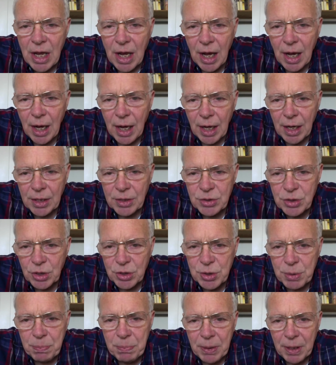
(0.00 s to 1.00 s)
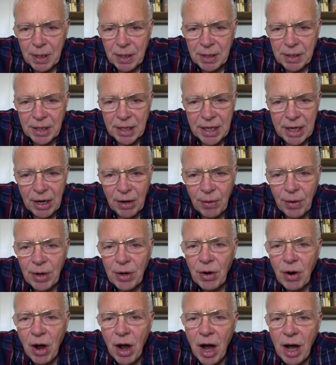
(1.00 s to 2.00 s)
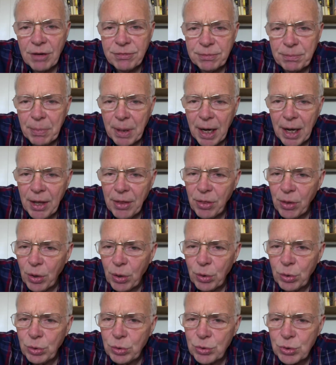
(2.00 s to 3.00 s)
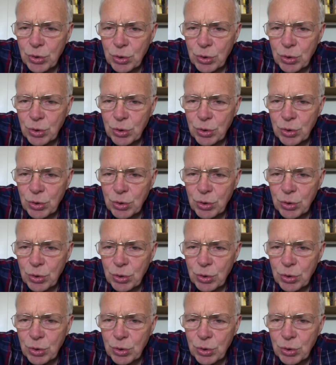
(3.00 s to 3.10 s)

uh, just been carried off by those